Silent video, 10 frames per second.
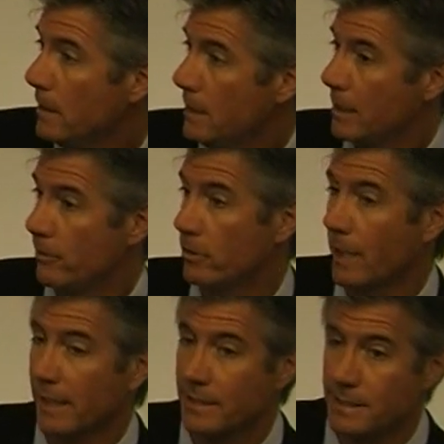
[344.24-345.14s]
In the
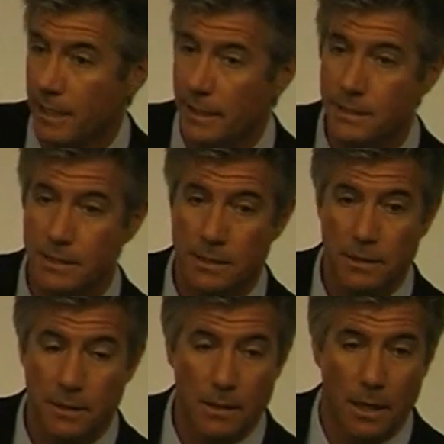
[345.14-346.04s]
United States,
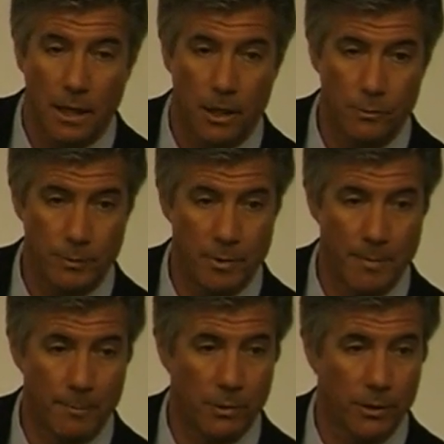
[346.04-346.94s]
uh, we
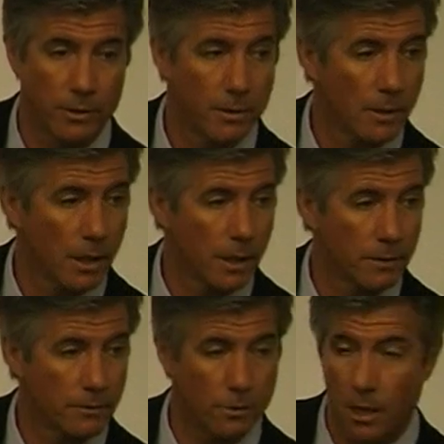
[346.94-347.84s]
remember
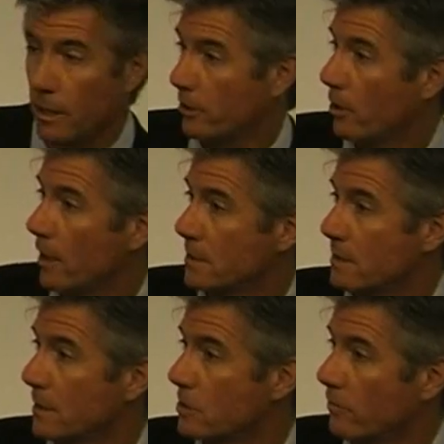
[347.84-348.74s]
uh, the
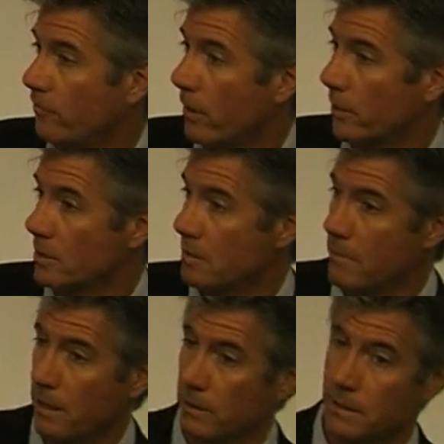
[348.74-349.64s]
Holocaust insofar as
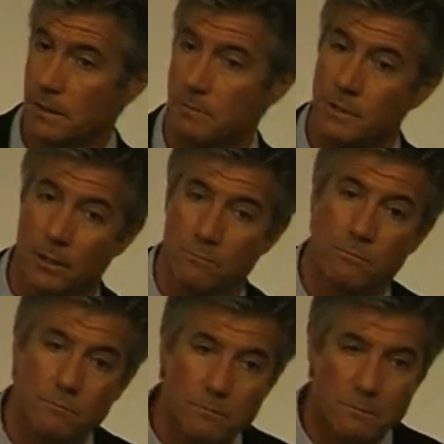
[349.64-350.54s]
America, you know,
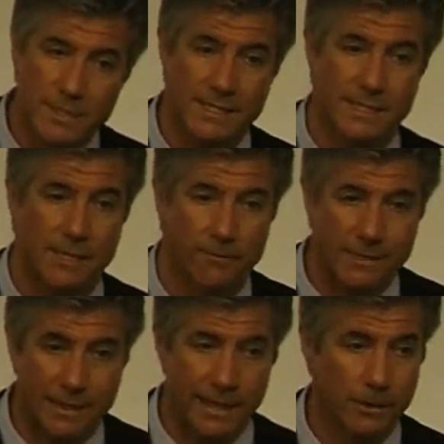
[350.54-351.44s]
sees itself
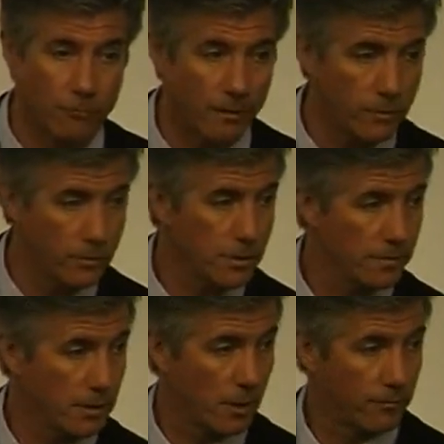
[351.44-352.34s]
as a land of refuge,
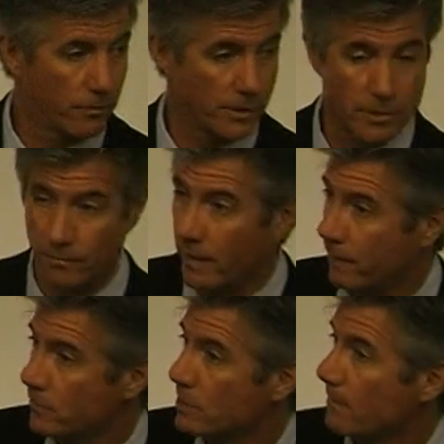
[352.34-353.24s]
you know, for the
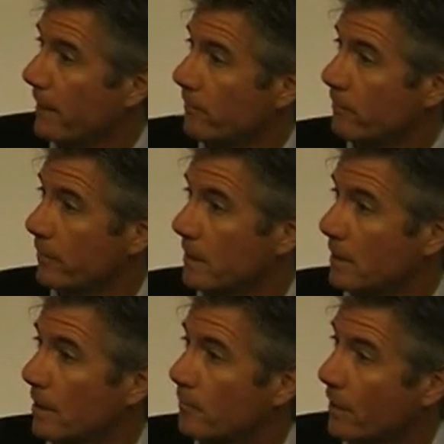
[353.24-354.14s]
survivors and for
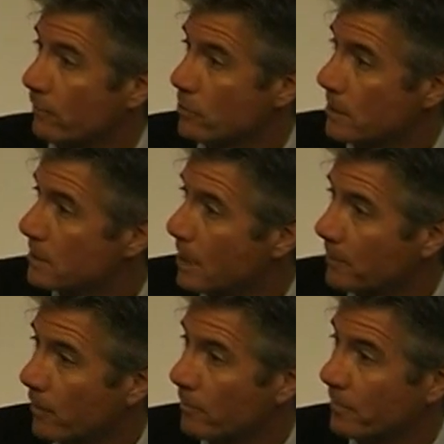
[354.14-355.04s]
the um, refugees
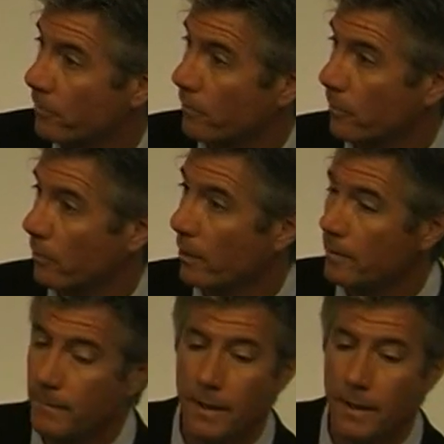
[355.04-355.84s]
coming over before the war.